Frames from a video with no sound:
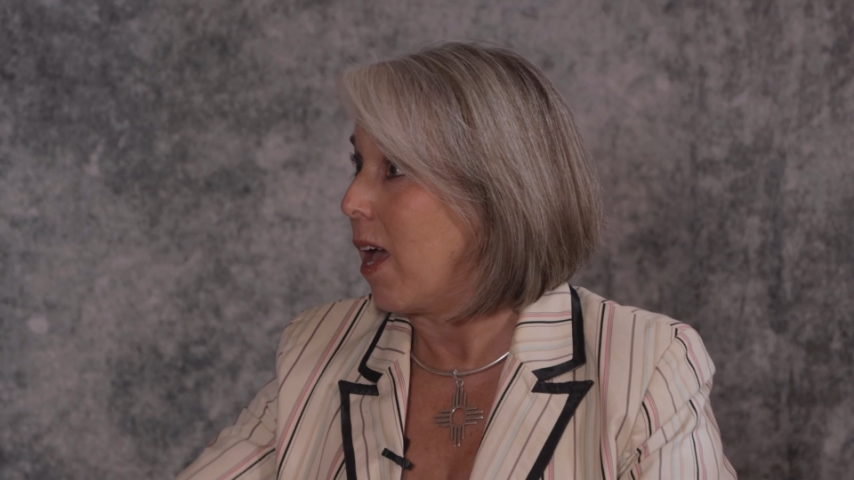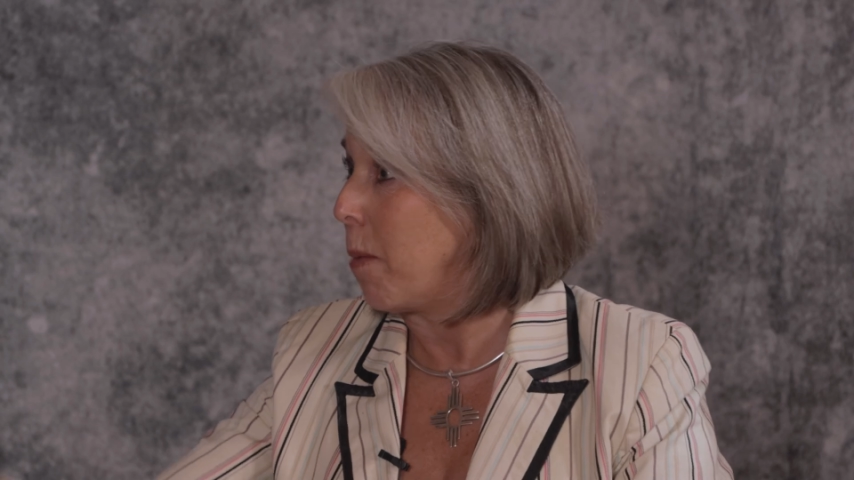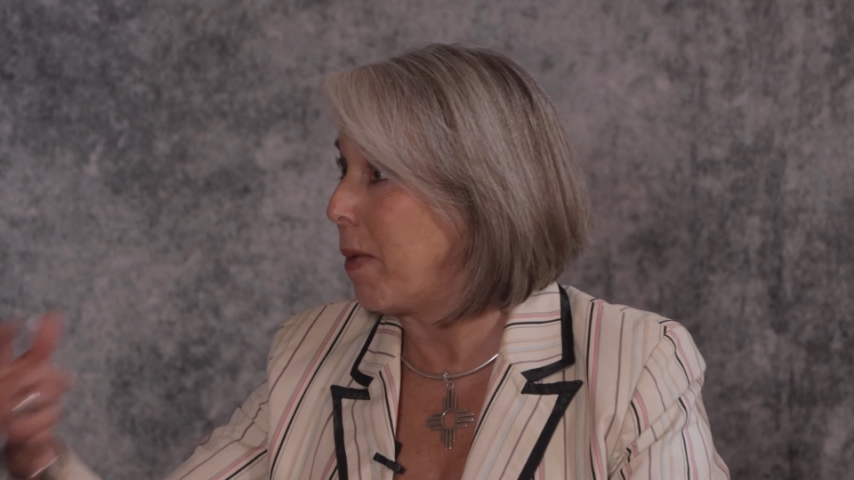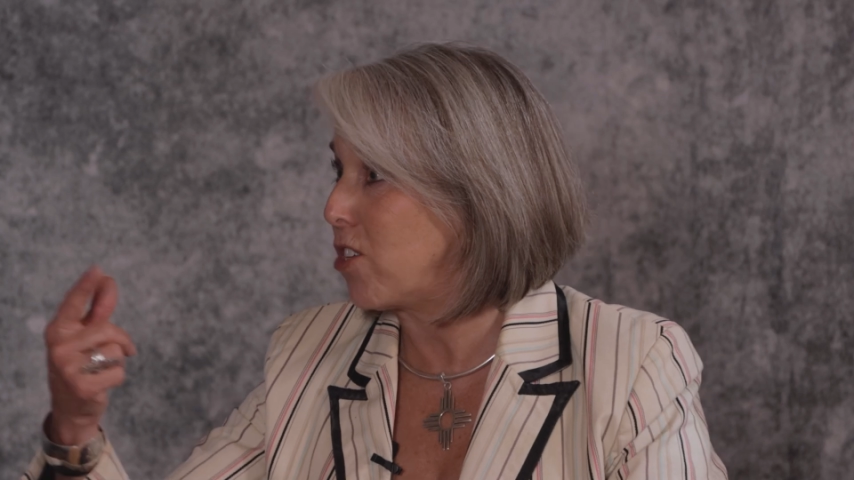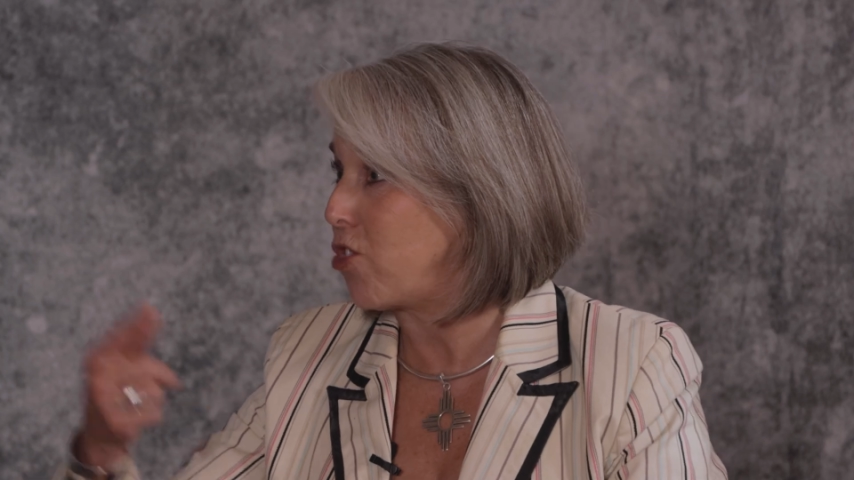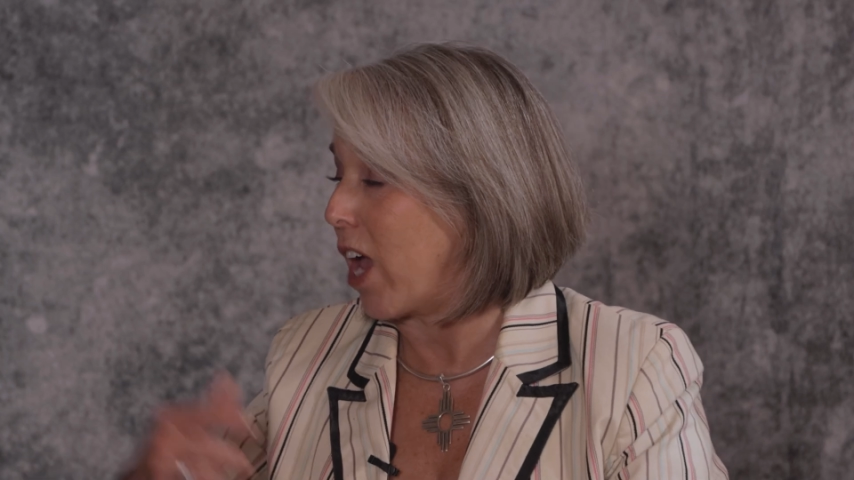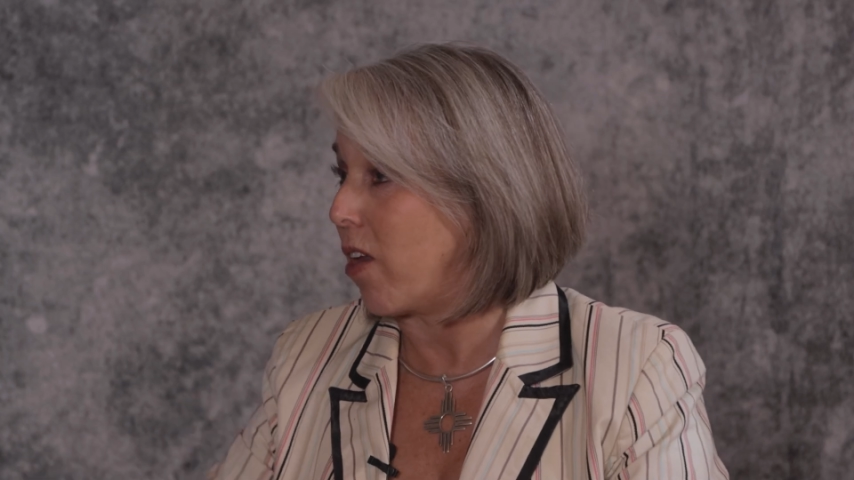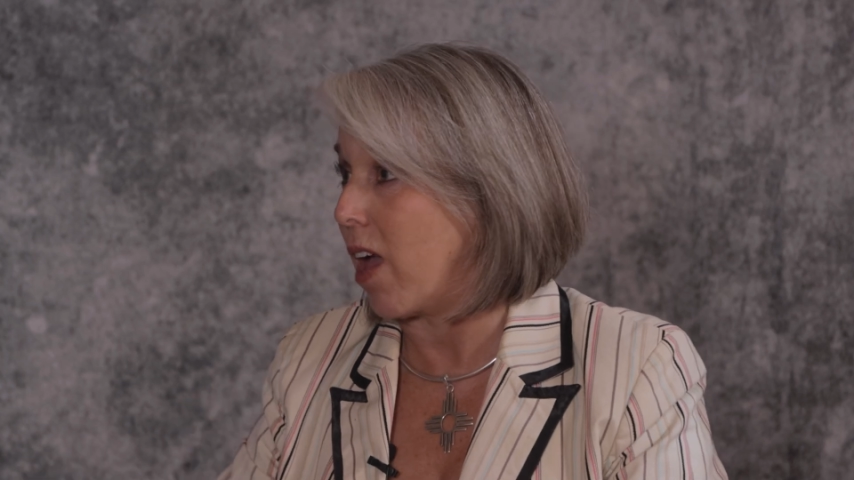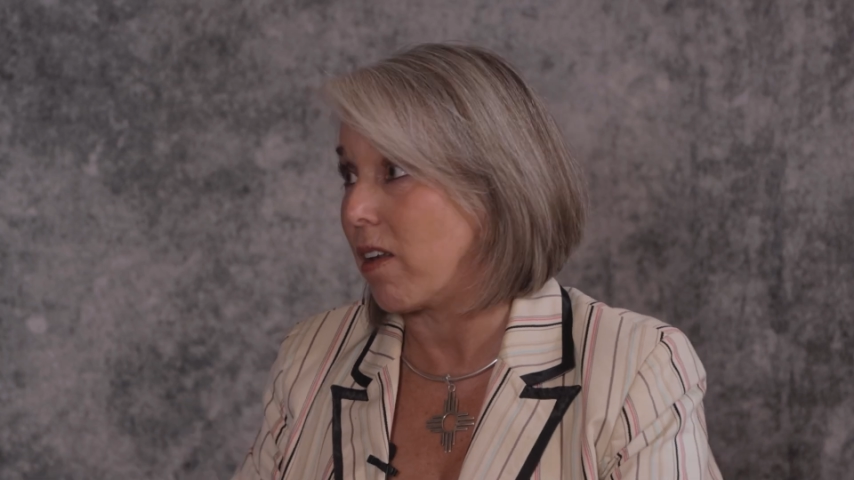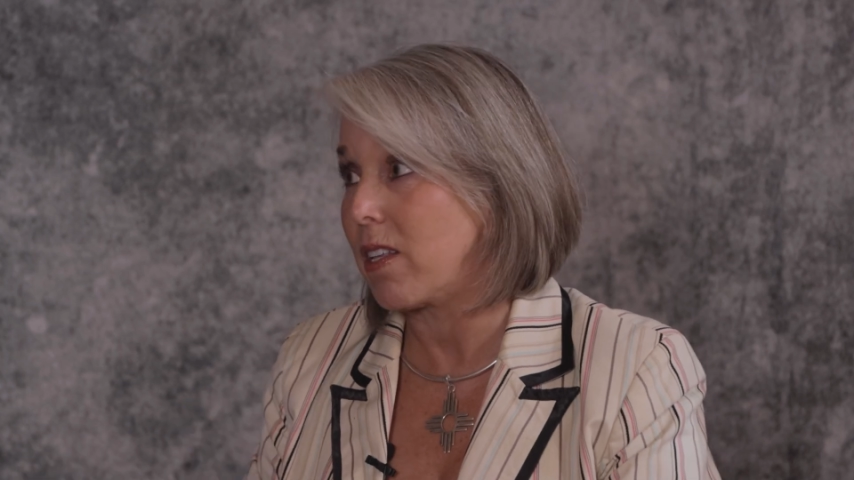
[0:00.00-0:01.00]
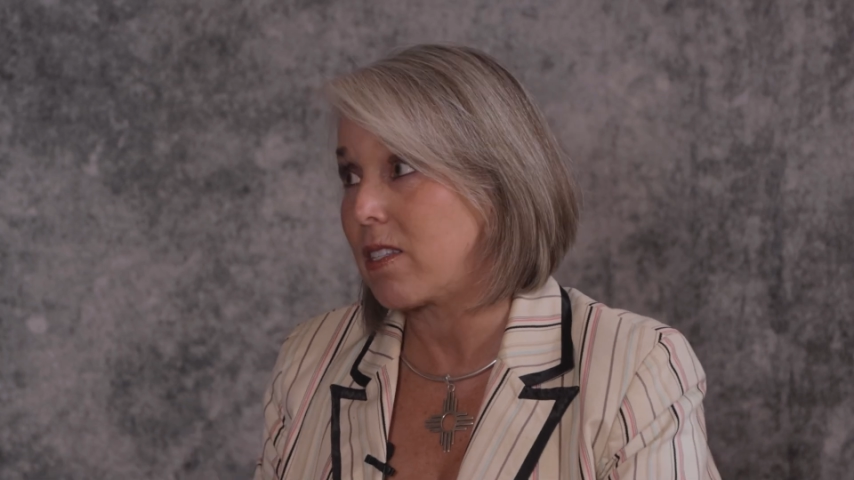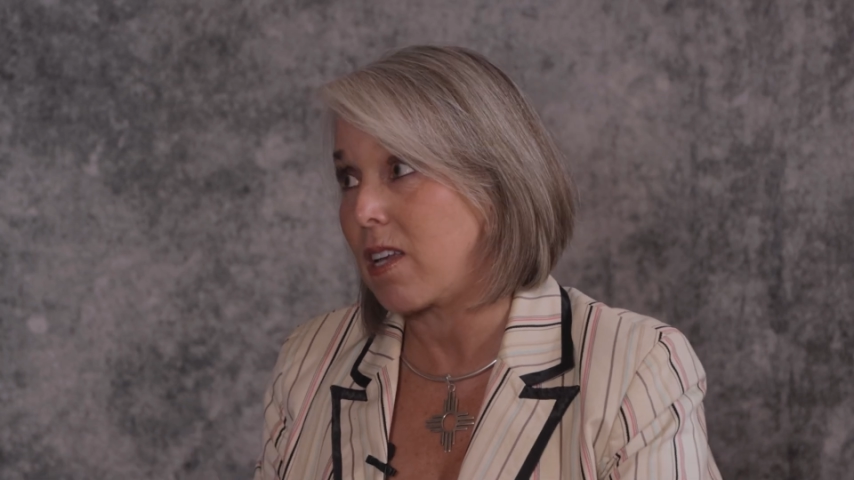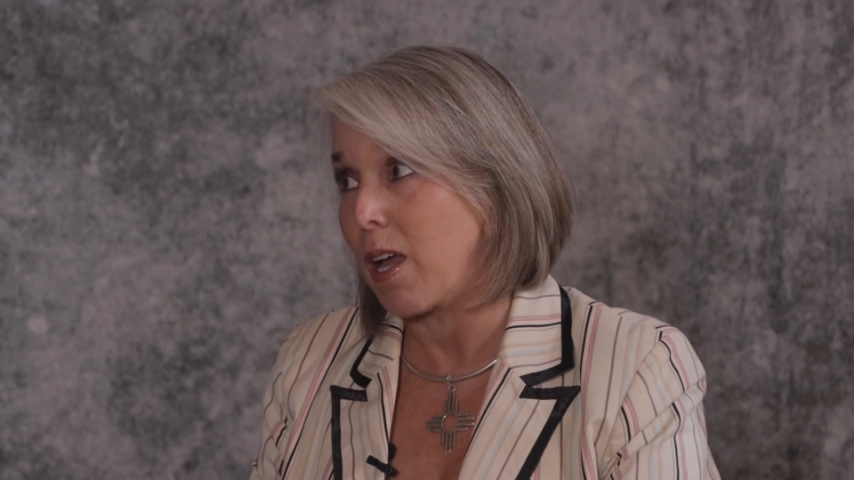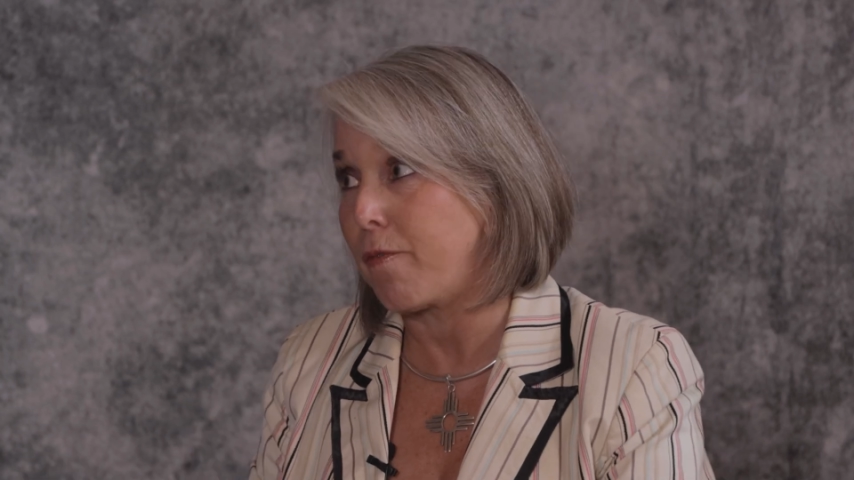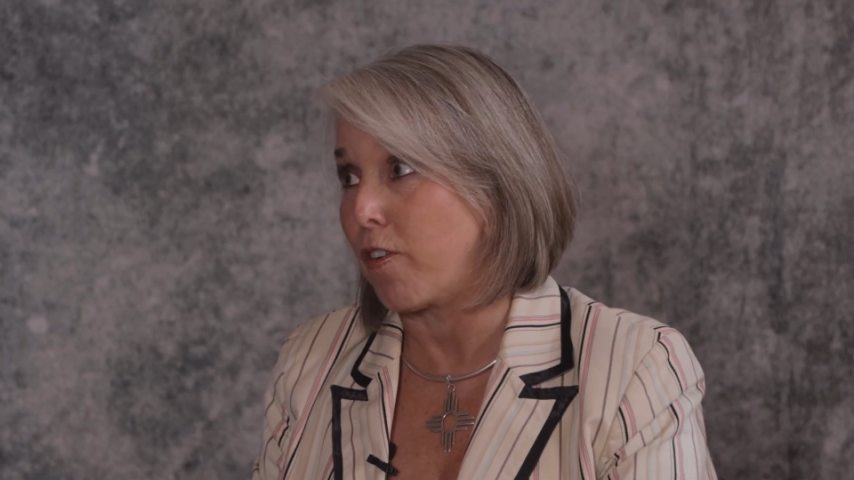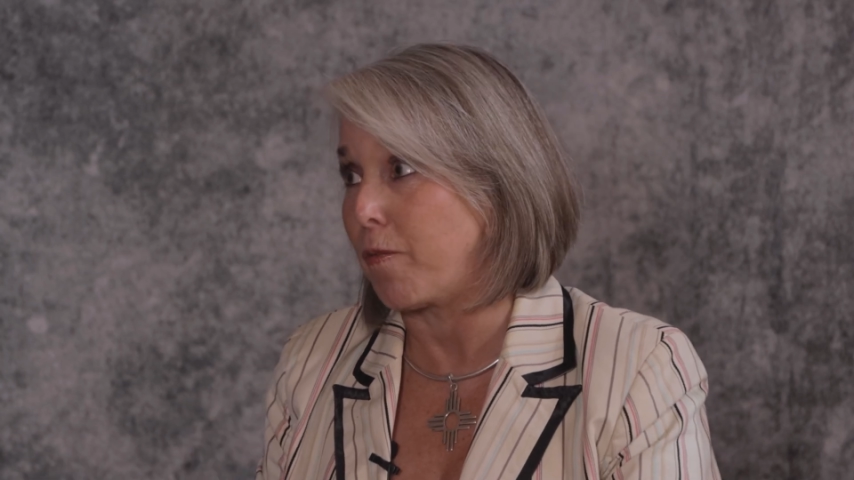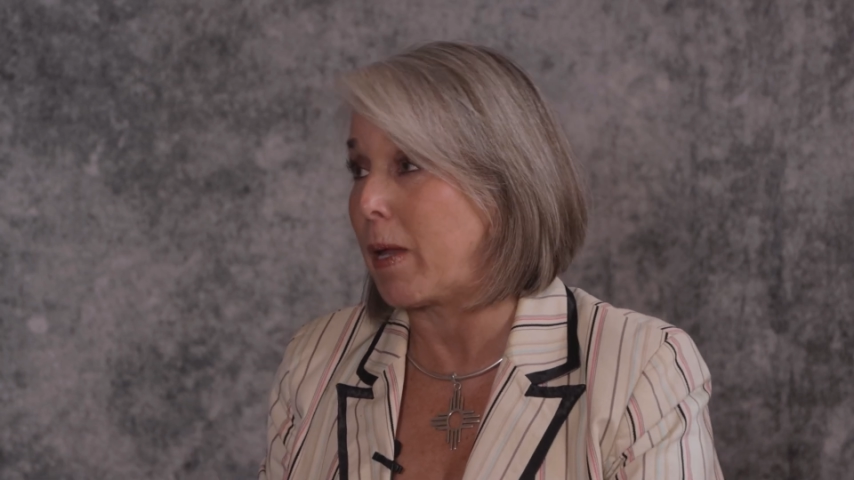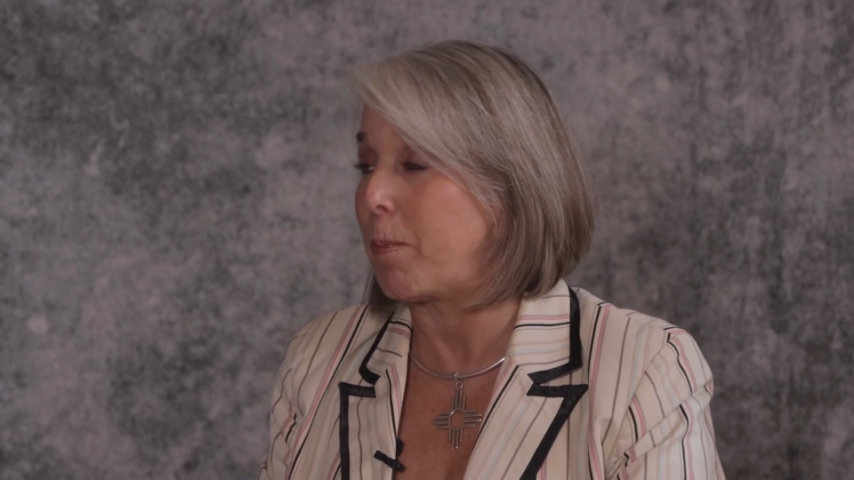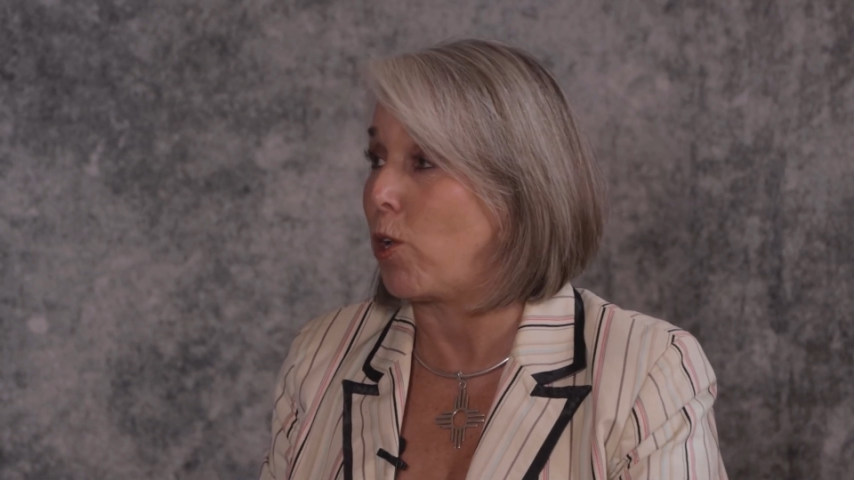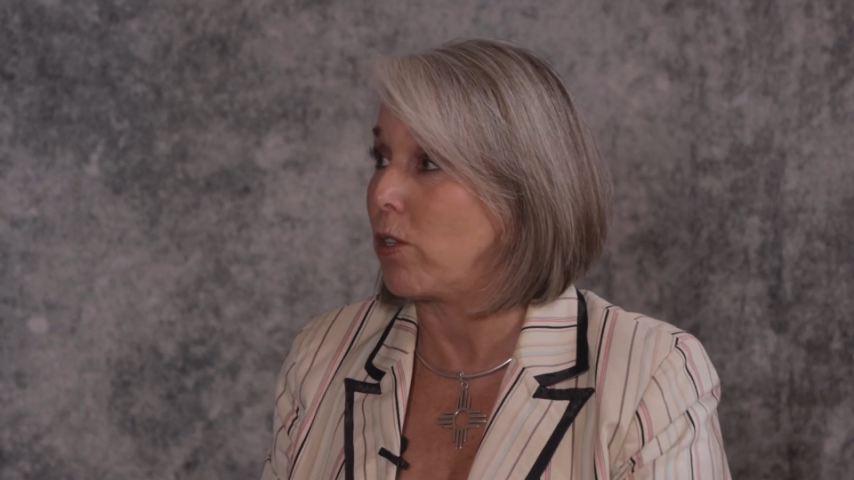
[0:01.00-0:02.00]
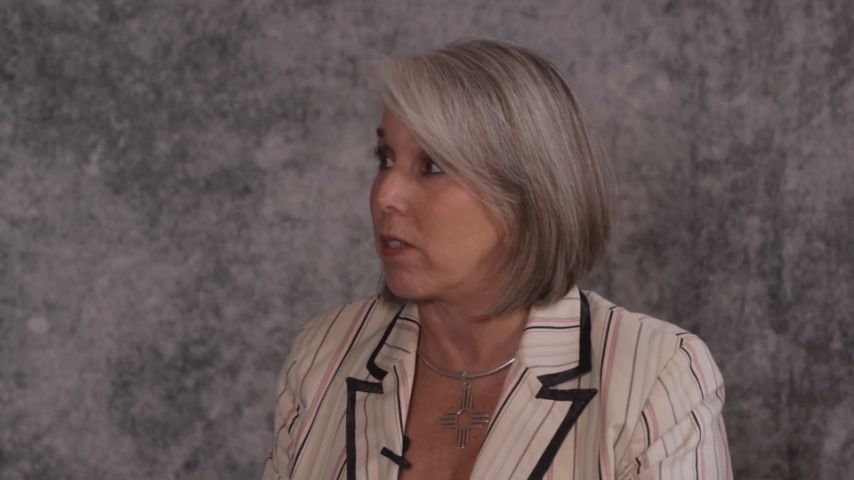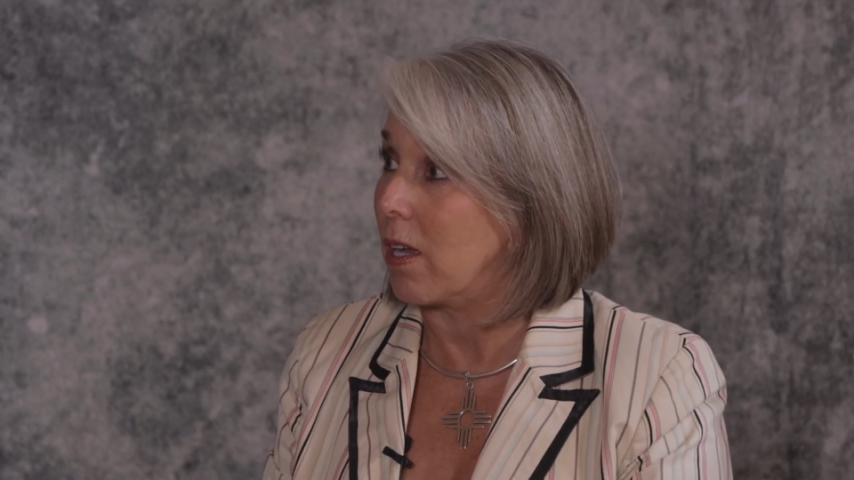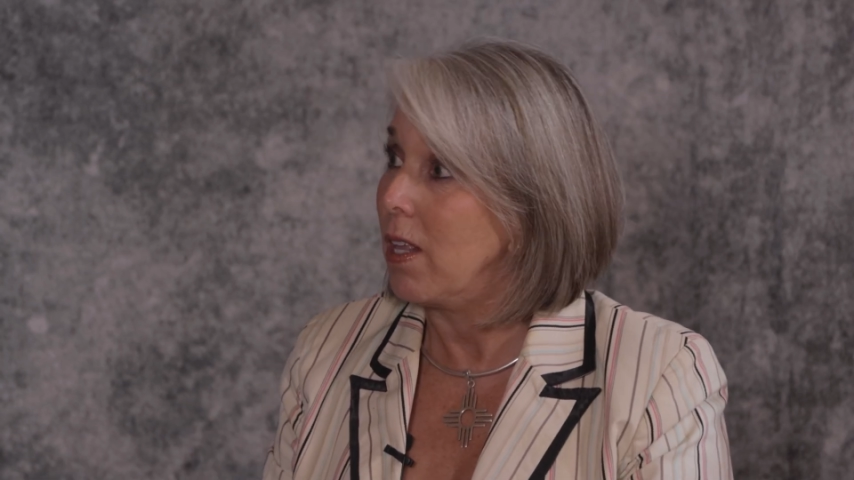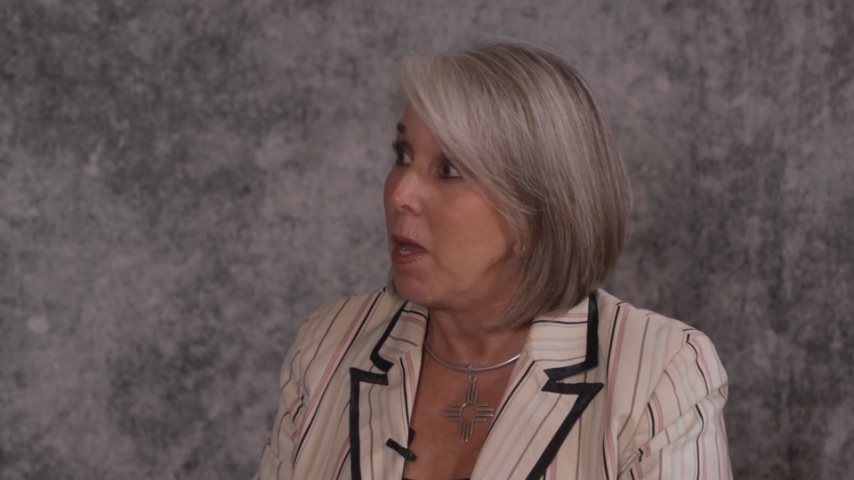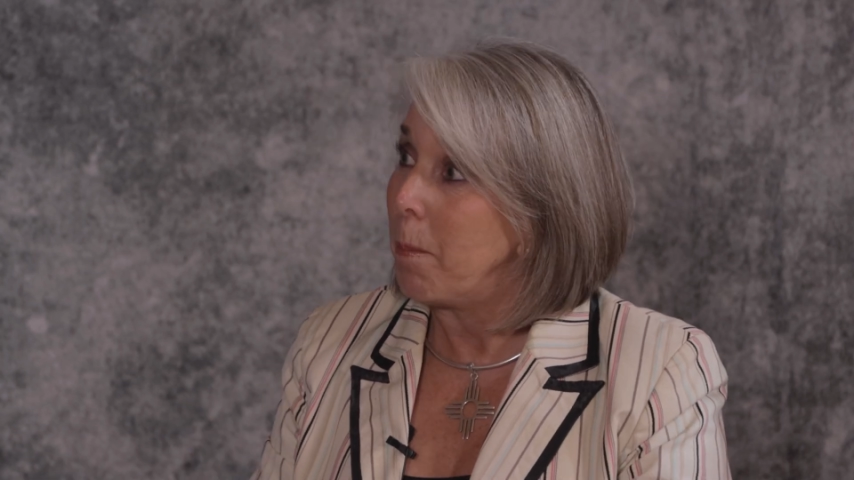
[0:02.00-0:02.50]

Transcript: a big shout out. It's time for people to